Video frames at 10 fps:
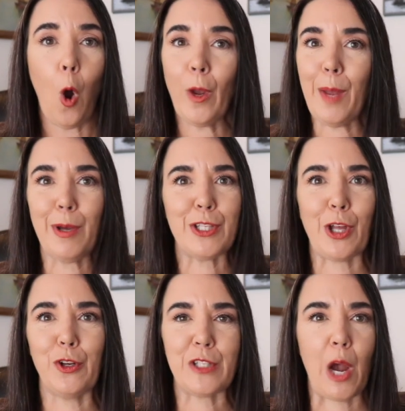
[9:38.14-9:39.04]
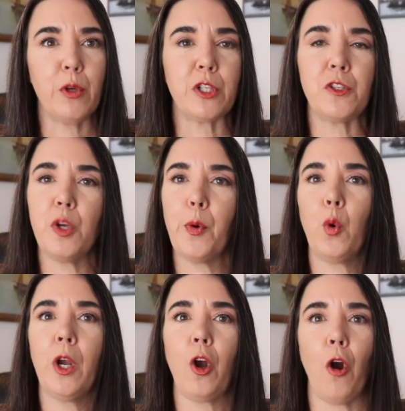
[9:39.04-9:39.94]
Okay, bestsellers, that was a super
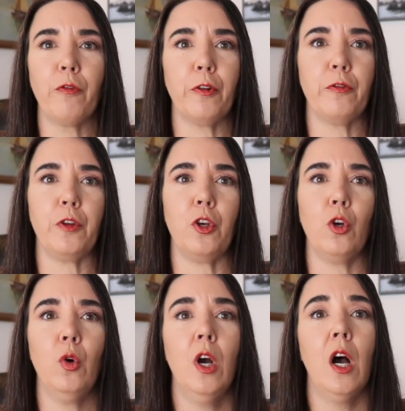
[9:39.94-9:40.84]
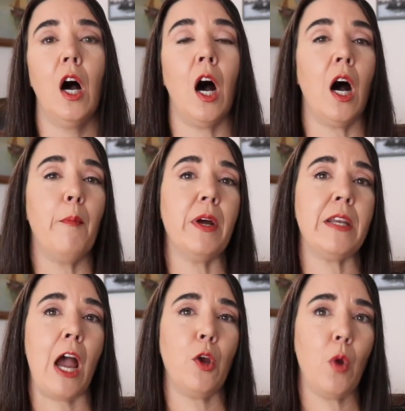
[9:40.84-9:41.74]
quick overview,
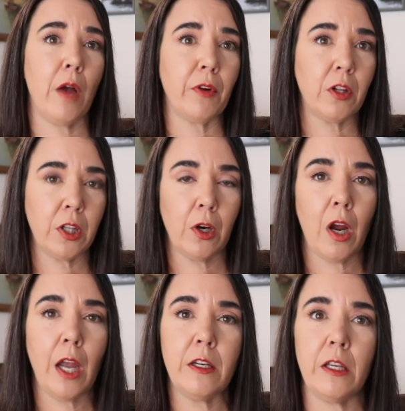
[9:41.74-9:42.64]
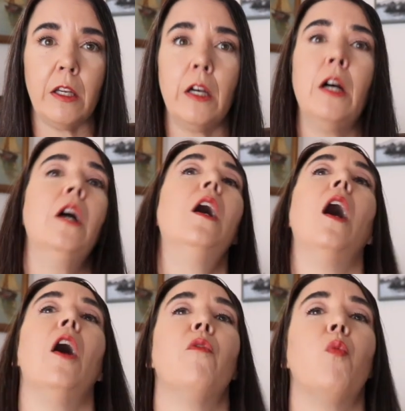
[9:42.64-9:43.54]
but now you have a clear idea
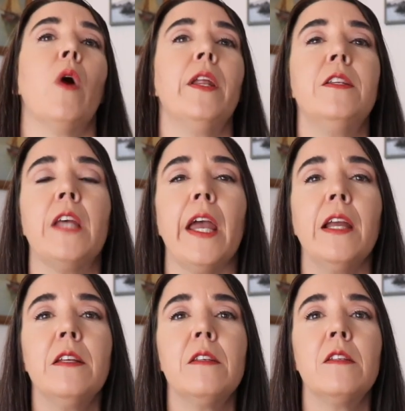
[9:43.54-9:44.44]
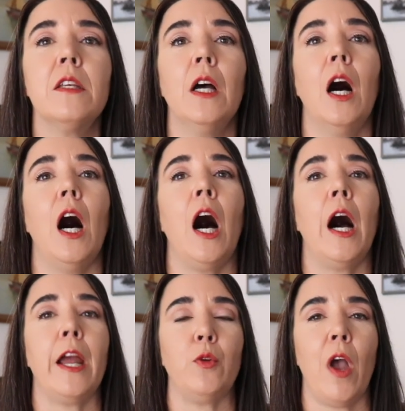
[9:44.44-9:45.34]
of what it takes,
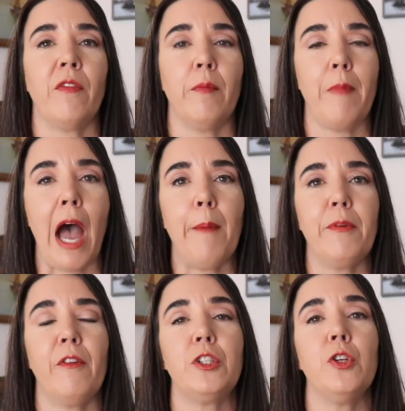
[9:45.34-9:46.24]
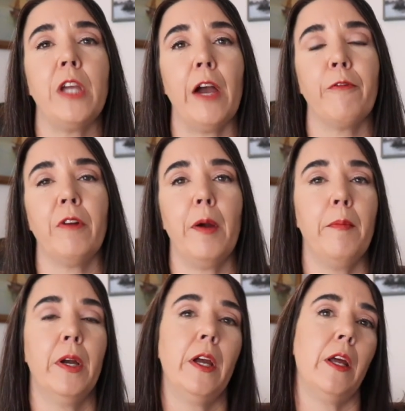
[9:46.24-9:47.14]
and you have a map to get
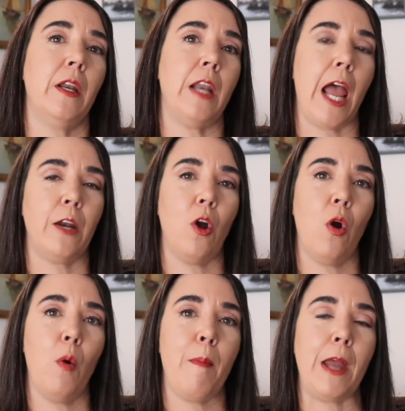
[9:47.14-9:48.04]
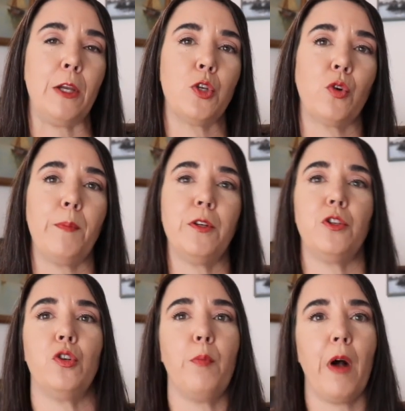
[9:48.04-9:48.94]
from nano
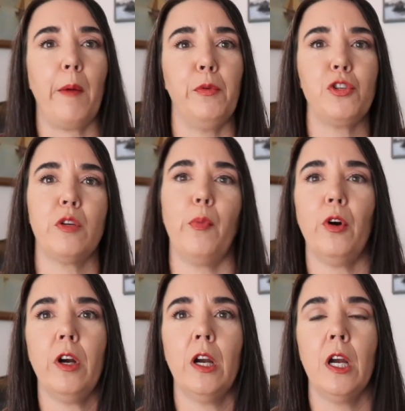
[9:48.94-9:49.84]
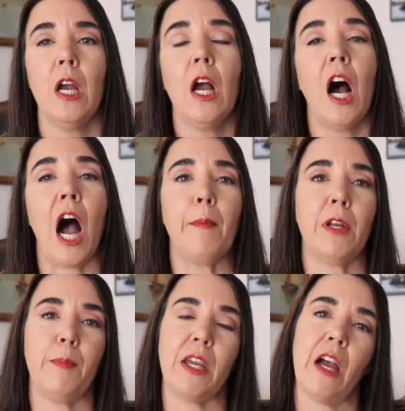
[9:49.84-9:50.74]
manuscript to published book. I'm
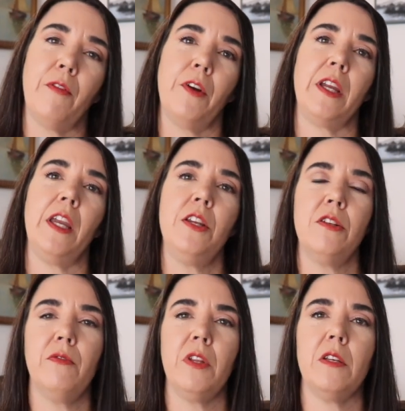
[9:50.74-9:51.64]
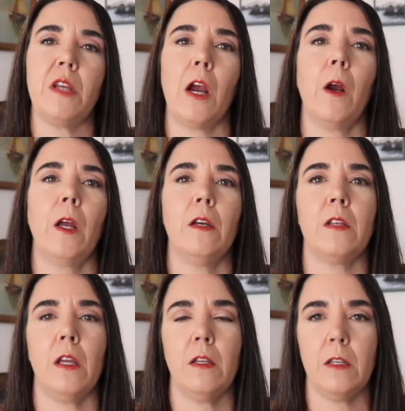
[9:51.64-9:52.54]
going to be covering each of these
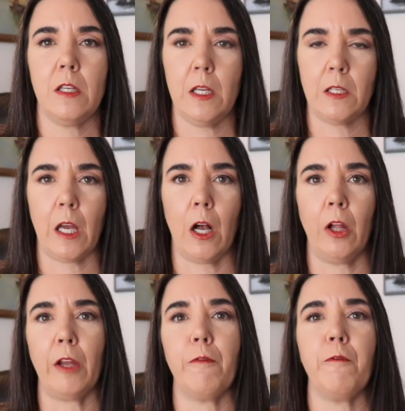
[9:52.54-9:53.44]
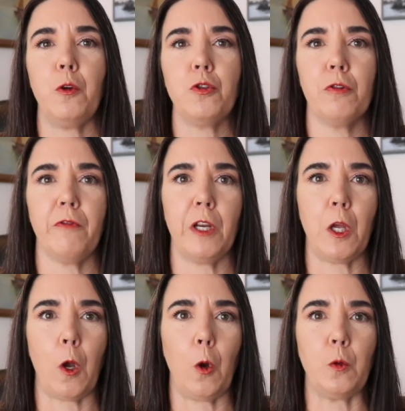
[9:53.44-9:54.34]
areas in detail in future
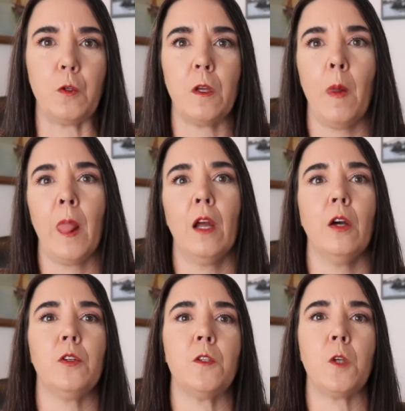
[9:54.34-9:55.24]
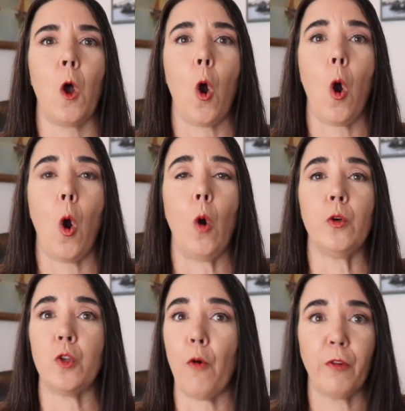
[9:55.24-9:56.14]
videos,
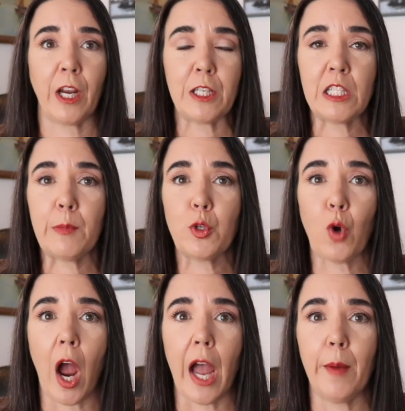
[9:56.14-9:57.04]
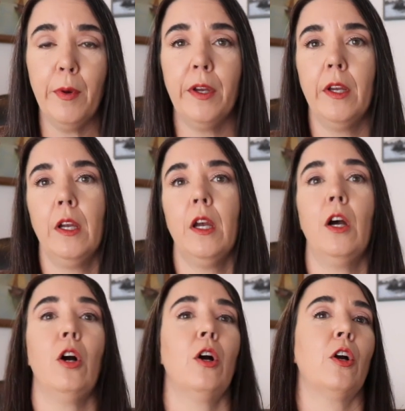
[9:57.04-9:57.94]
so don't forget to subscribe.
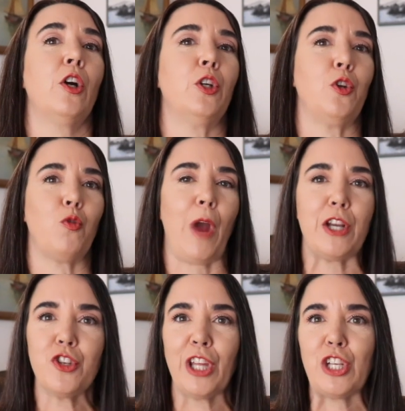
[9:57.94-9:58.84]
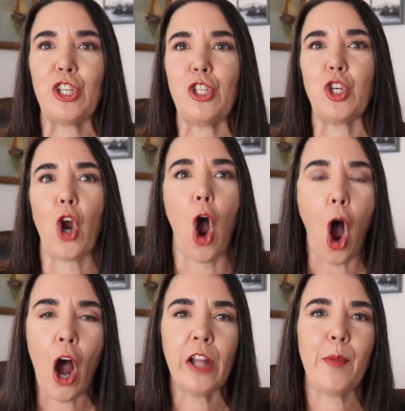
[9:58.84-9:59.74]
Congratulations, you're
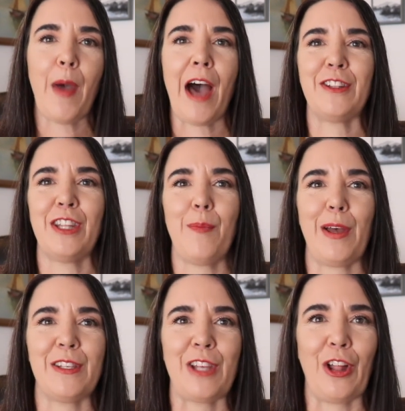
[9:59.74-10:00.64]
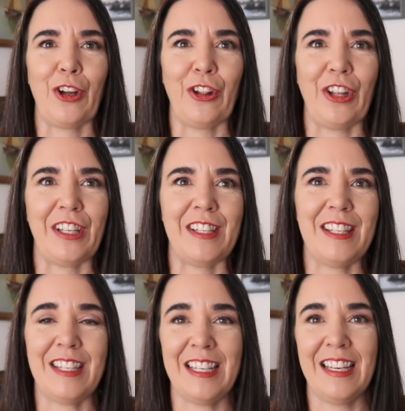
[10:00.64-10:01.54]
on the path to the bestseller
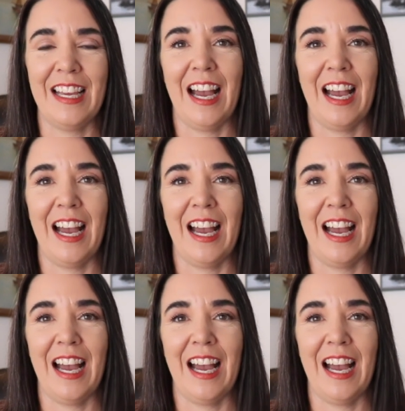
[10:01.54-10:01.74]
list.